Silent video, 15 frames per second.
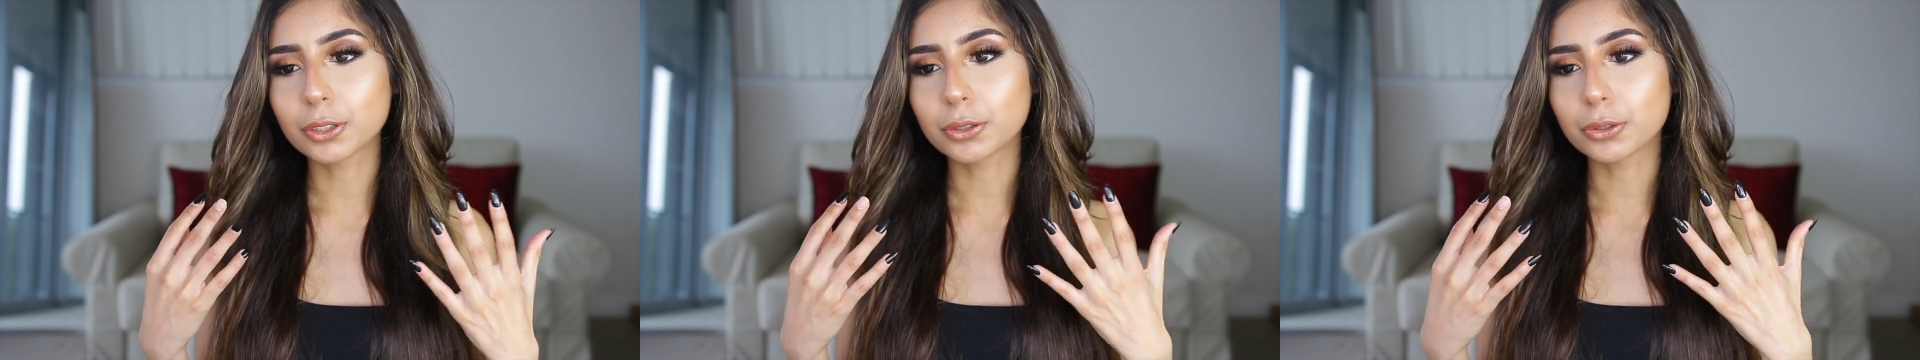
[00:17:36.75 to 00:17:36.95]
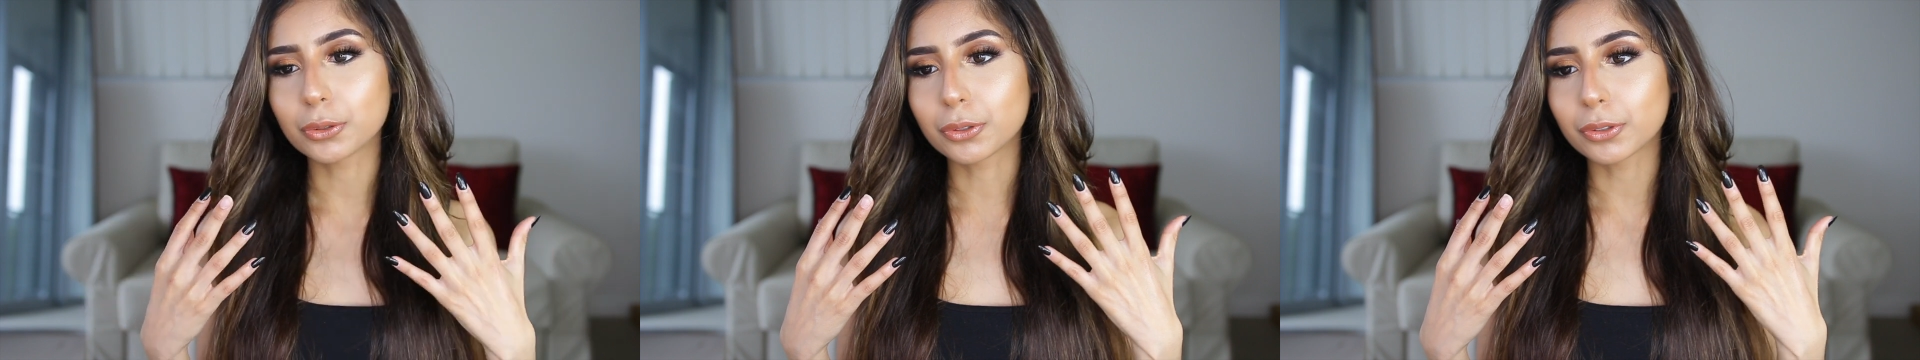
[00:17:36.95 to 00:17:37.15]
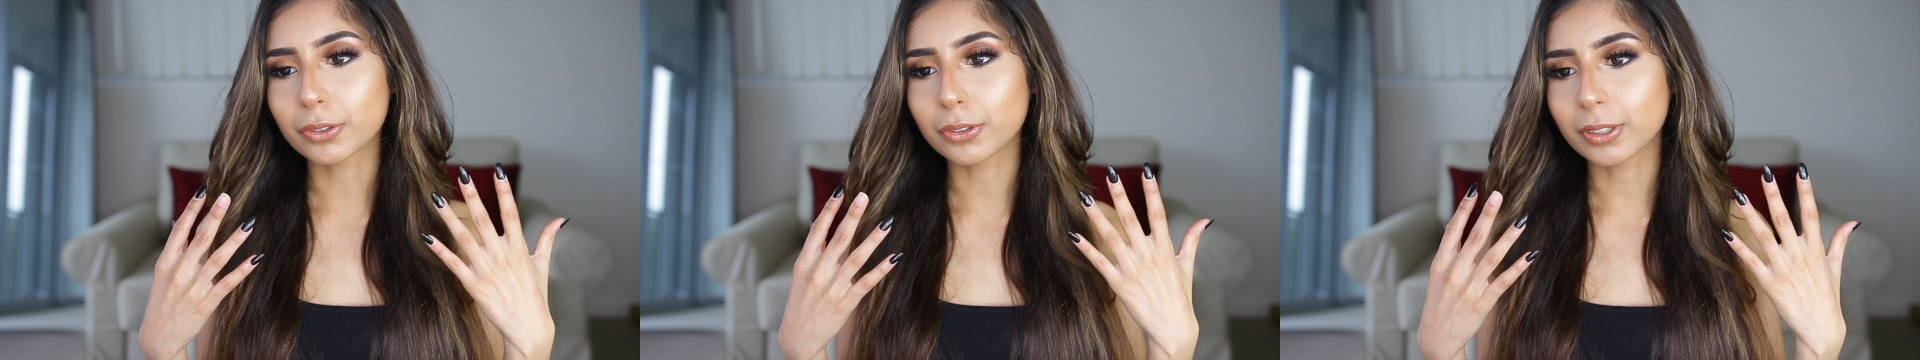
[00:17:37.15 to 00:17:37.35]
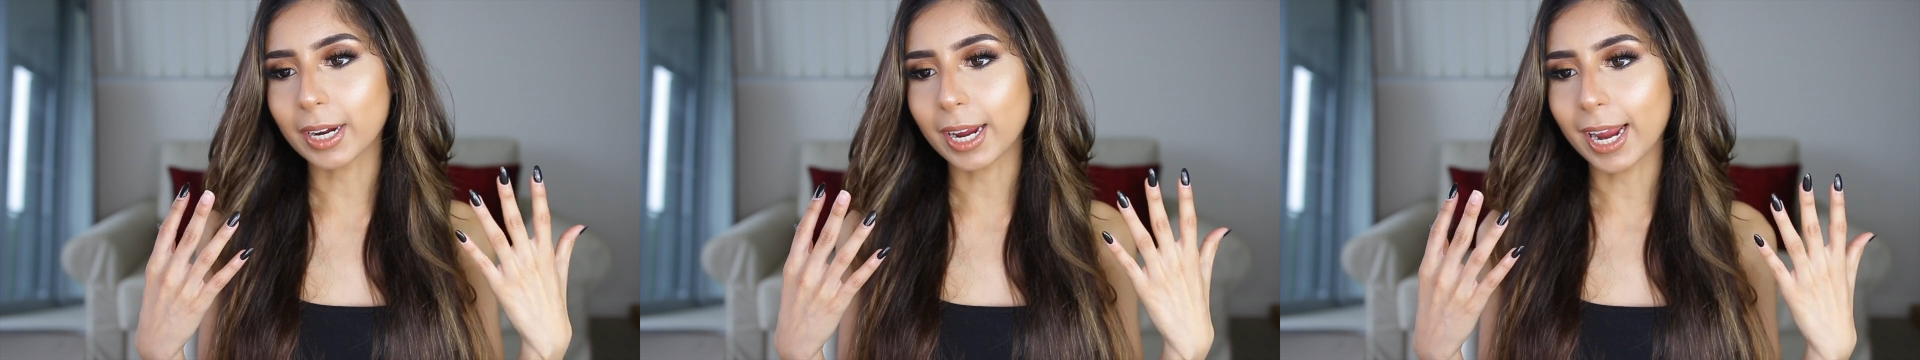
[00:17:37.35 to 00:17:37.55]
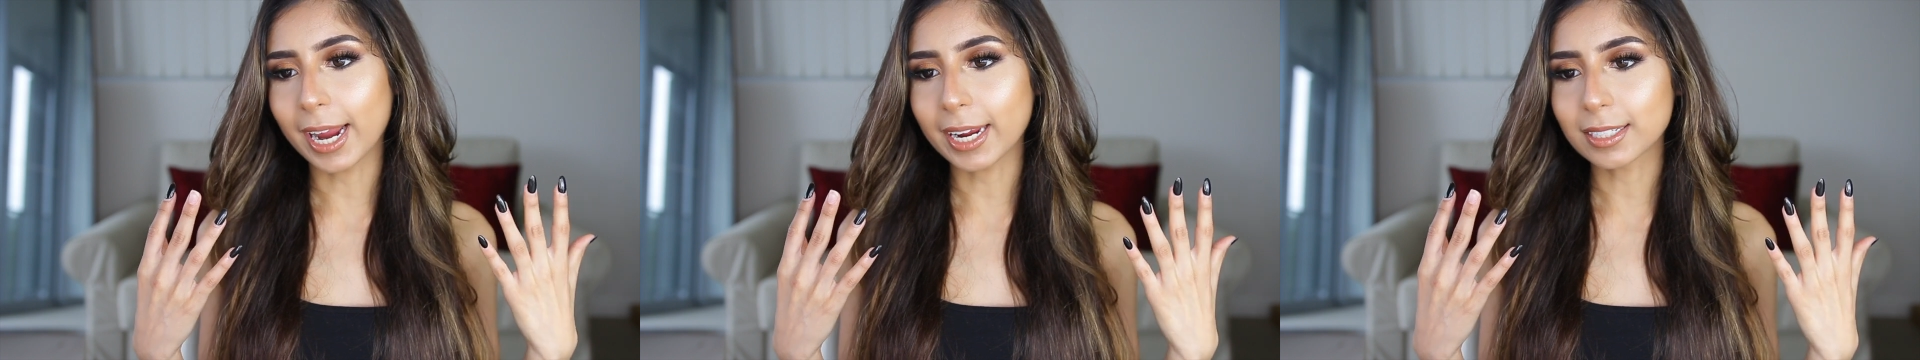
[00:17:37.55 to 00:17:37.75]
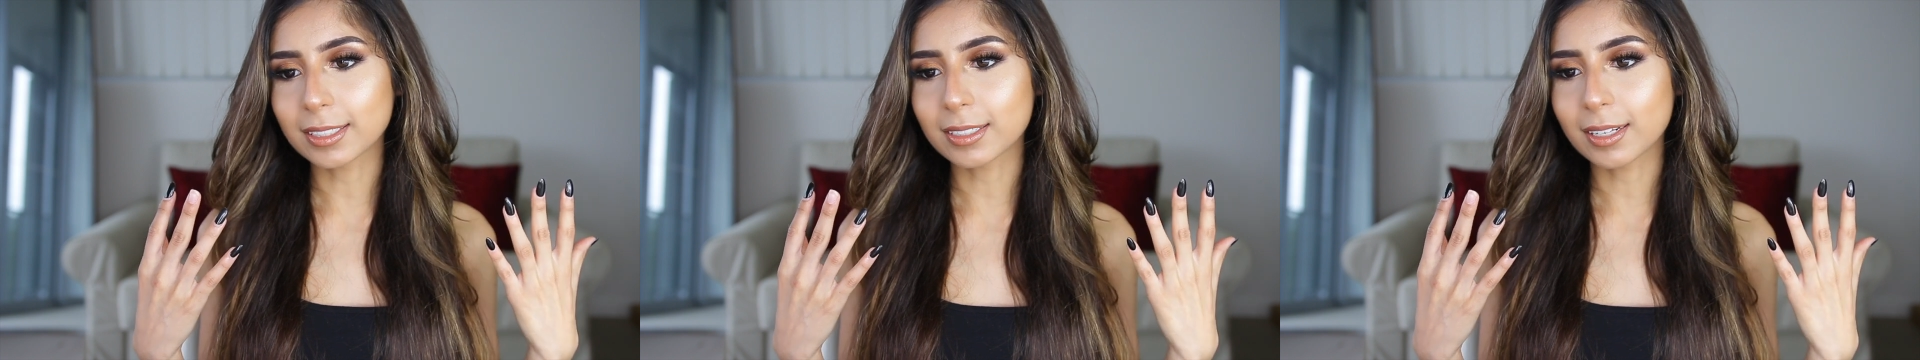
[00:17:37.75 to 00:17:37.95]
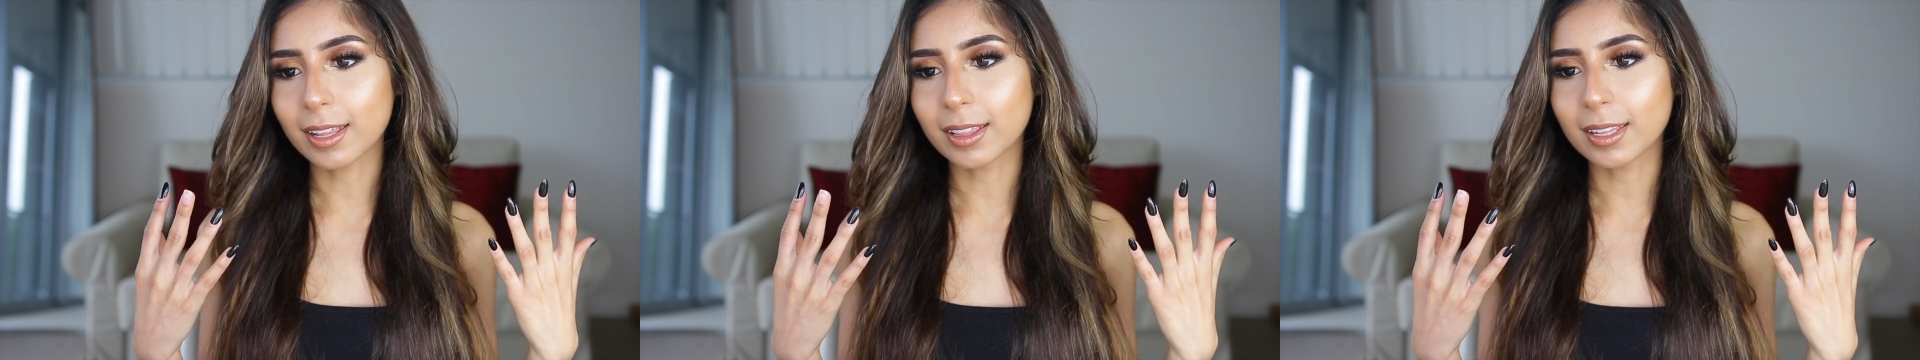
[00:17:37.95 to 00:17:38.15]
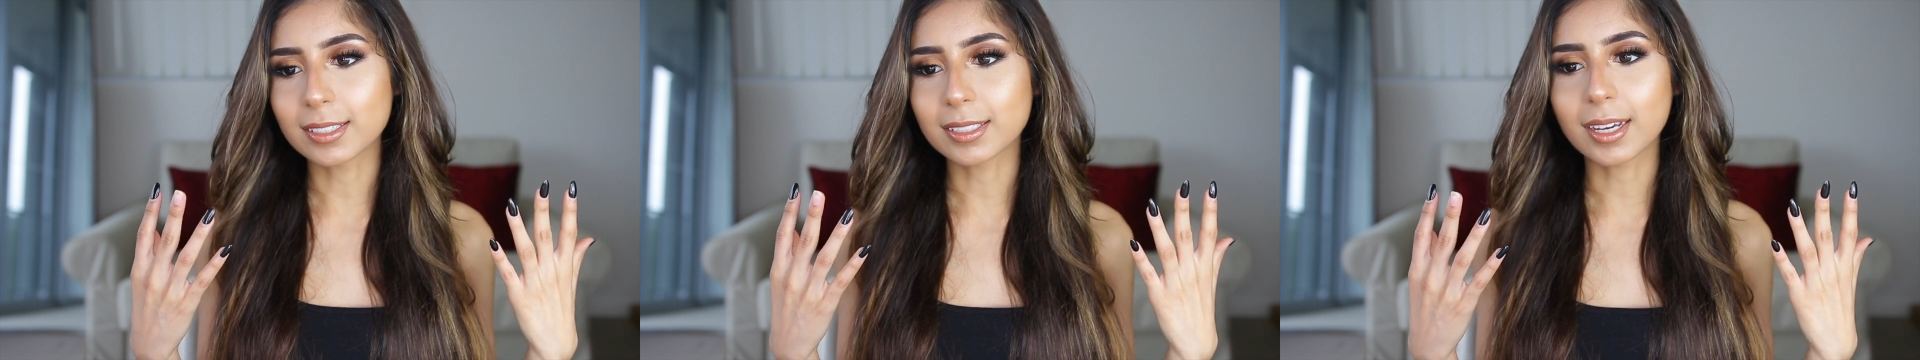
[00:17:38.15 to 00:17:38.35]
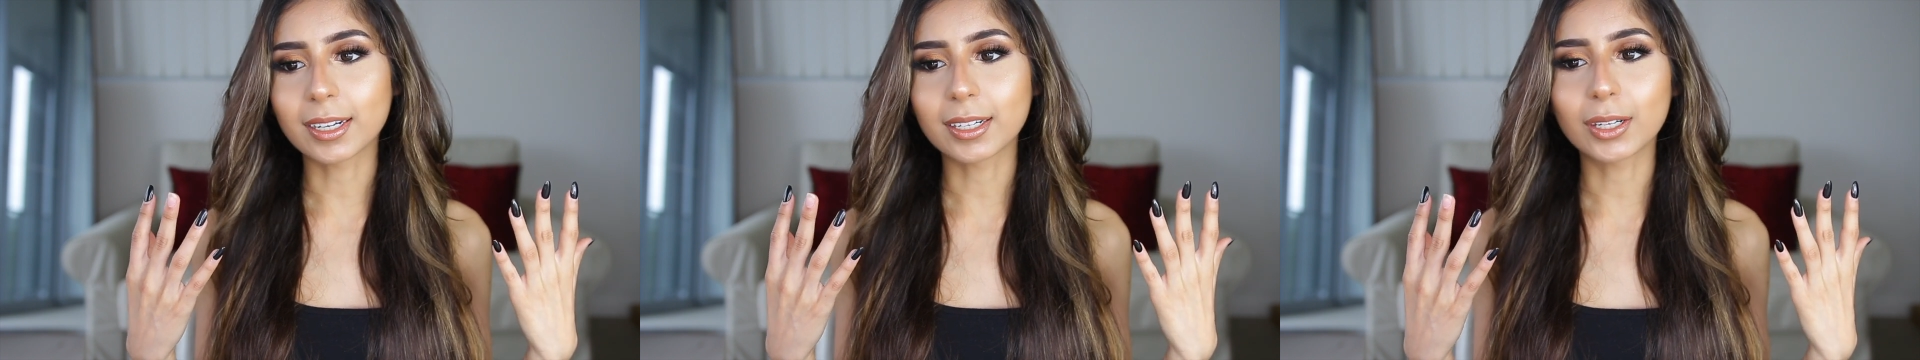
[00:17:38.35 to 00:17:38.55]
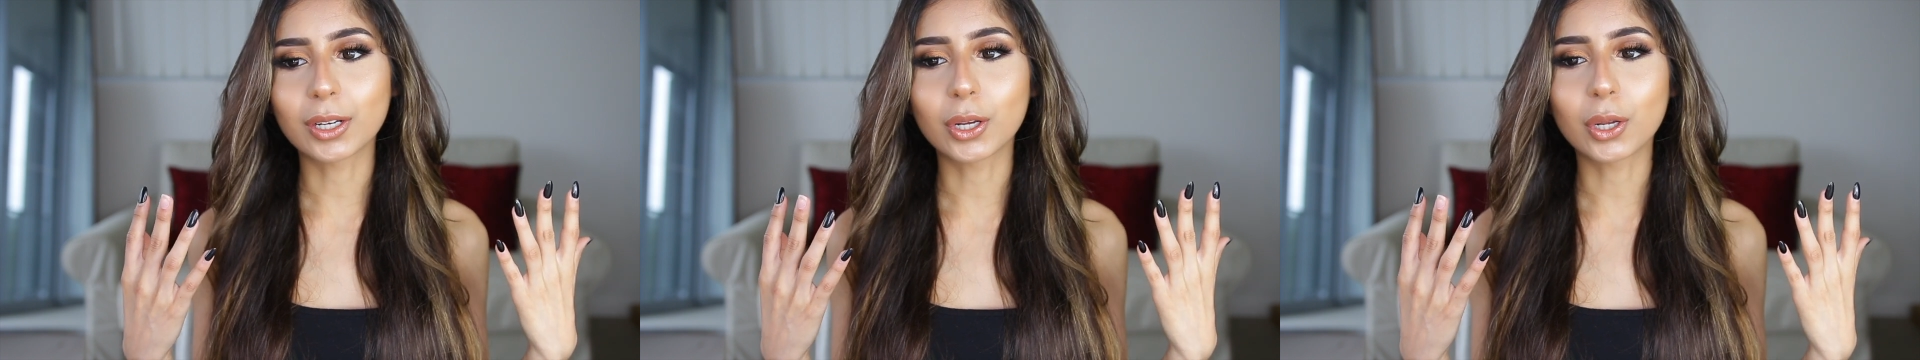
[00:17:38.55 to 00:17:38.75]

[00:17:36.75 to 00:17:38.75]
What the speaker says: to create this kind of